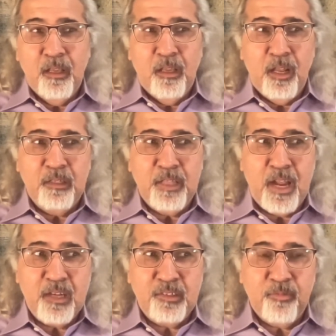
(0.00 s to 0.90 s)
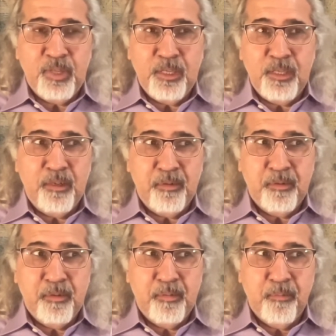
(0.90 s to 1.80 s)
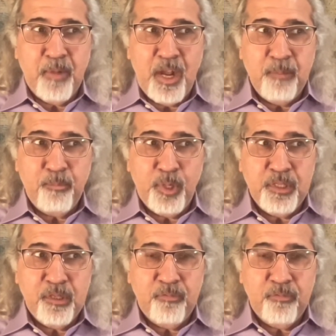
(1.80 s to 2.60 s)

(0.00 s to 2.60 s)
And that's where my point of